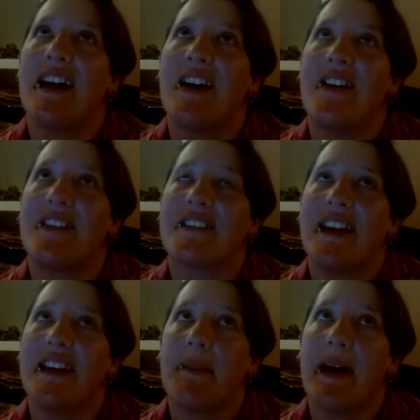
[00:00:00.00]
I'll
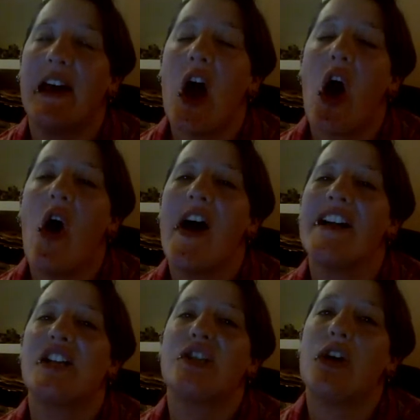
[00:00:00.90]
take that back.
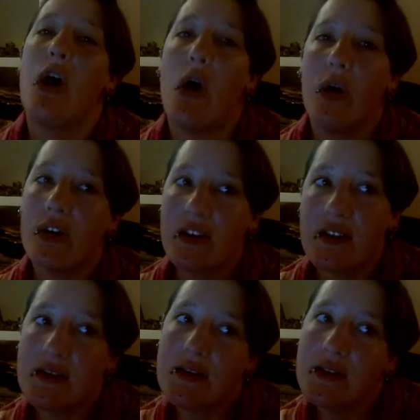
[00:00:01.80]
I
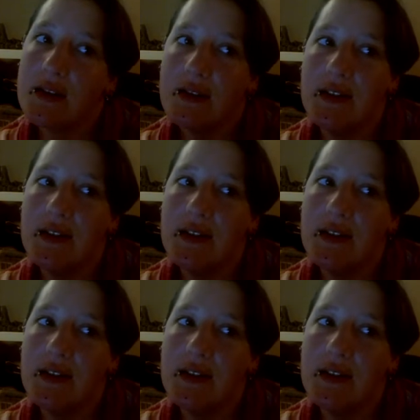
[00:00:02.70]
jogged.